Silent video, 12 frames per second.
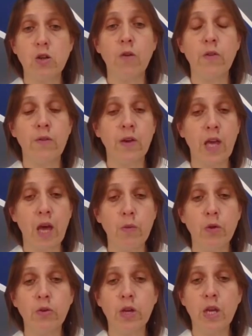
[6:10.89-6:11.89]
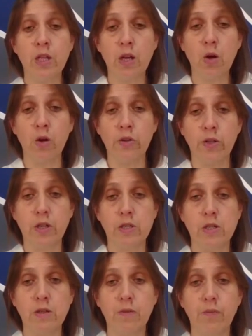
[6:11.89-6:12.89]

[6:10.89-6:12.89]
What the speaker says: of the vocabulary in a context.